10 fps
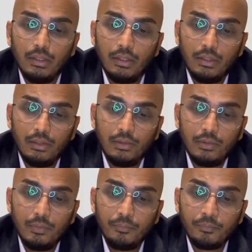
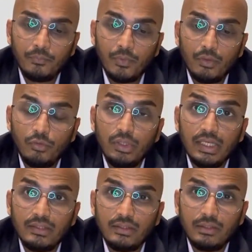So
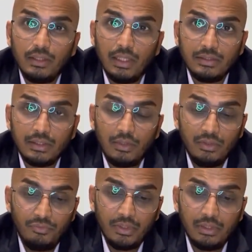yes, Asagaon
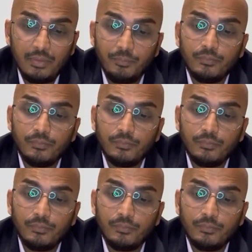difficult.